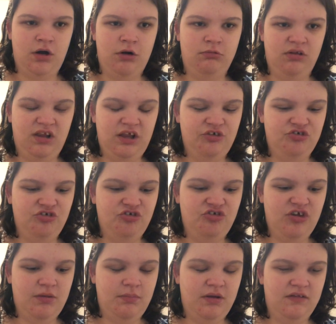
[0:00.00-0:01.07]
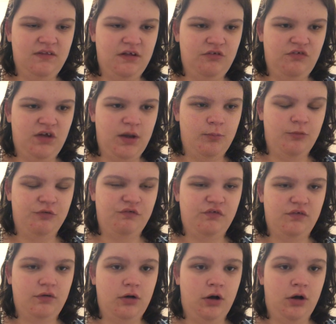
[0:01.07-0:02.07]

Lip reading: our relationship at that time was